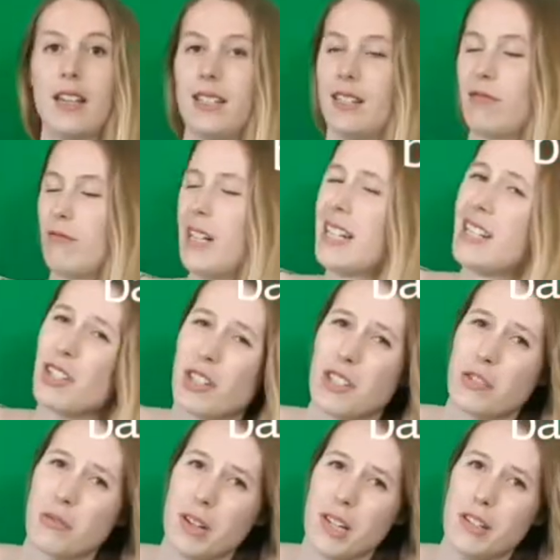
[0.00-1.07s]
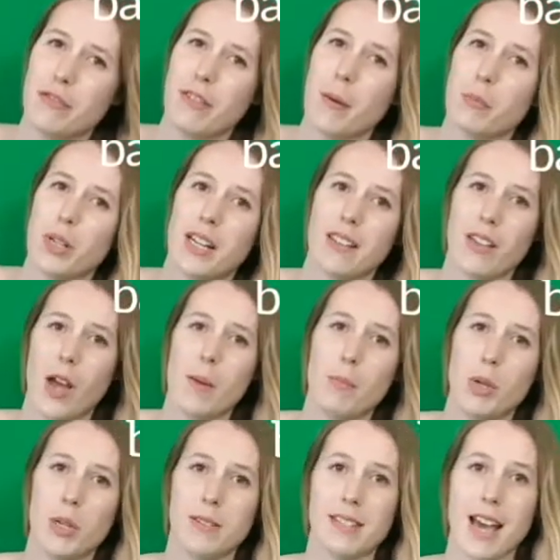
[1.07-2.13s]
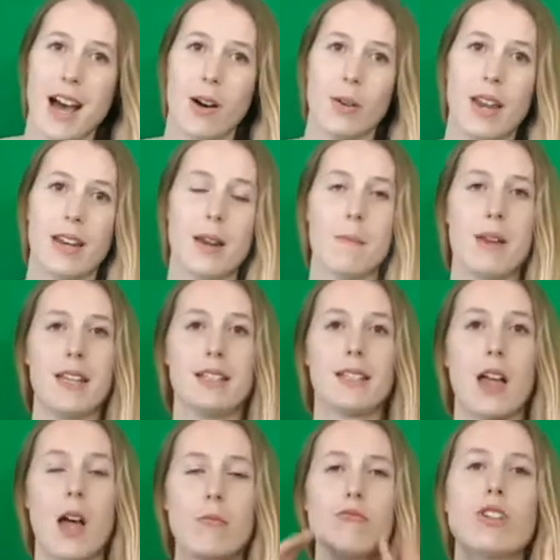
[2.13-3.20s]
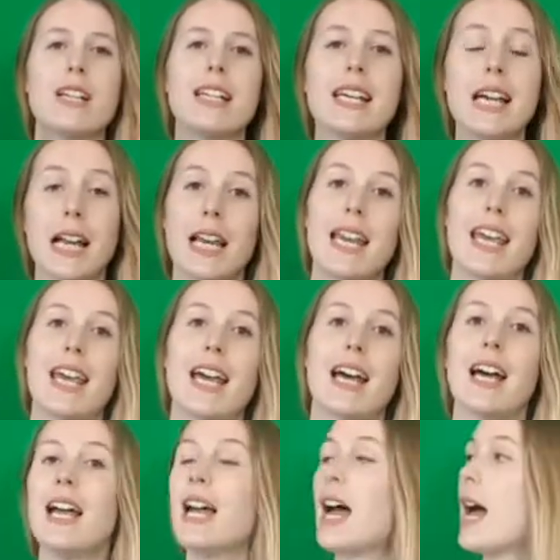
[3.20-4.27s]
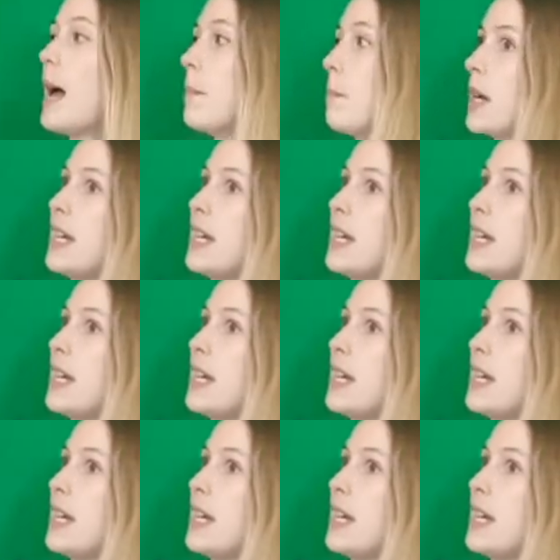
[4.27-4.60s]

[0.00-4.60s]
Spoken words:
It's really just green fabric that I put down, and it means that I'm really clear and my